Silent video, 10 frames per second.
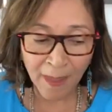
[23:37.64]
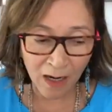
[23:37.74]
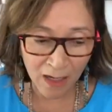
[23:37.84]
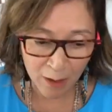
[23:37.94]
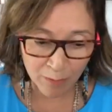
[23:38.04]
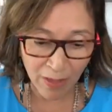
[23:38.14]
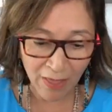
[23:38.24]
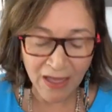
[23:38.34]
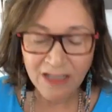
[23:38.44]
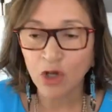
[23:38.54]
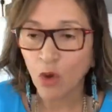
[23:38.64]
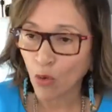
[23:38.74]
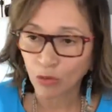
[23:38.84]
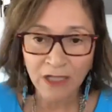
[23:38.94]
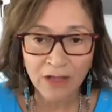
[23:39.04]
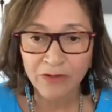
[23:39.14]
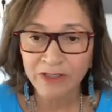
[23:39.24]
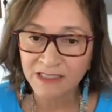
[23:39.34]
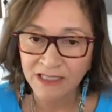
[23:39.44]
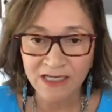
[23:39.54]
Um, that's a whole nother
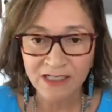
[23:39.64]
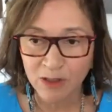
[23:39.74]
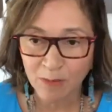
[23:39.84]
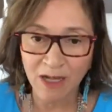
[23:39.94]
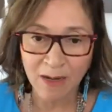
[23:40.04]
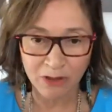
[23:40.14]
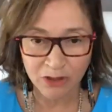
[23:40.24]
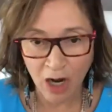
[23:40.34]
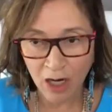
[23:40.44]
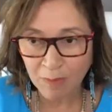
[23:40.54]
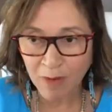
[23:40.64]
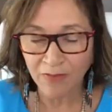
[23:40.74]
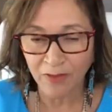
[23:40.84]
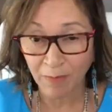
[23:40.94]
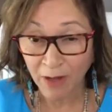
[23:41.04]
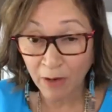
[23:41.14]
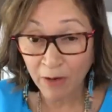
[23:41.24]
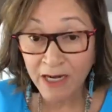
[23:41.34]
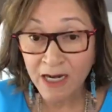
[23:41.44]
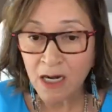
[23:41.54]
discussion sometime to talk about the
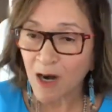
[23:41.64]
parity,